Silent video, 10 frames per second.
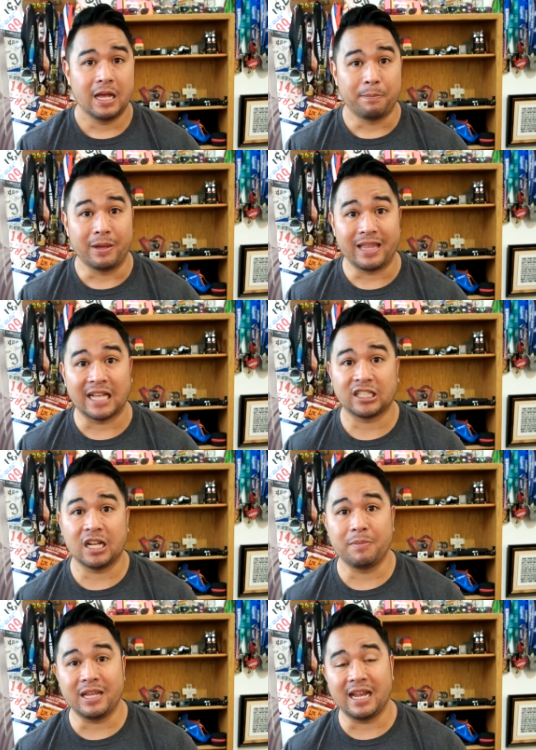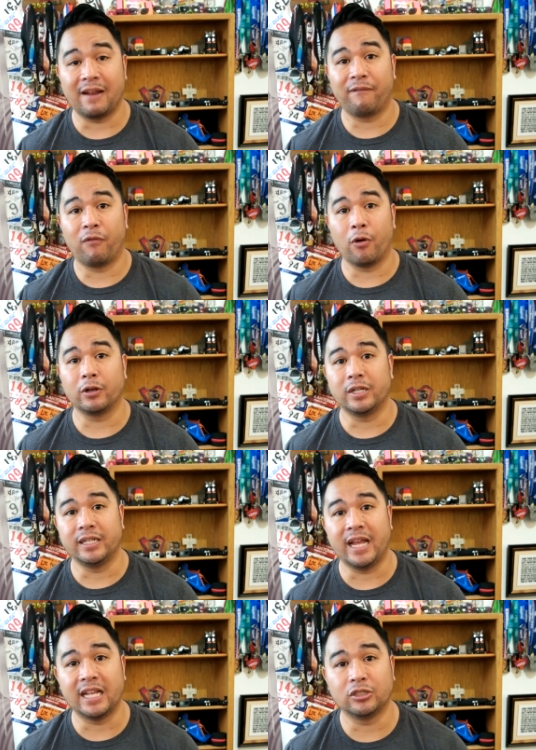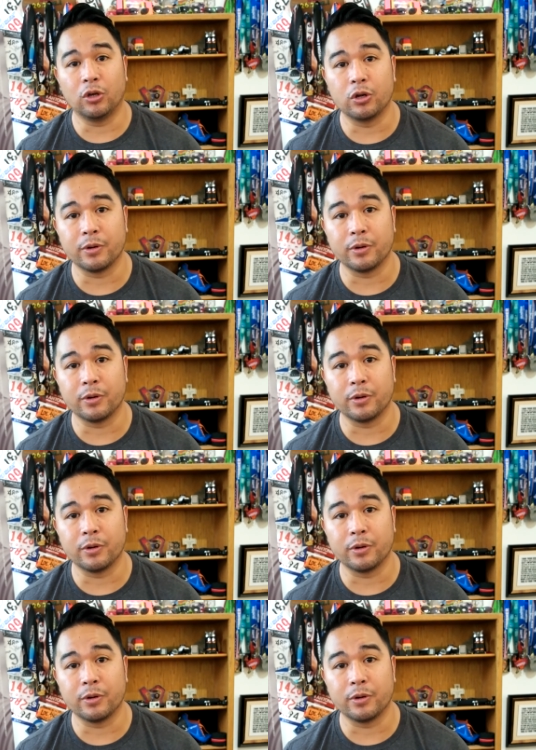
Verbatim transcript: But that's going to be it for today's Goku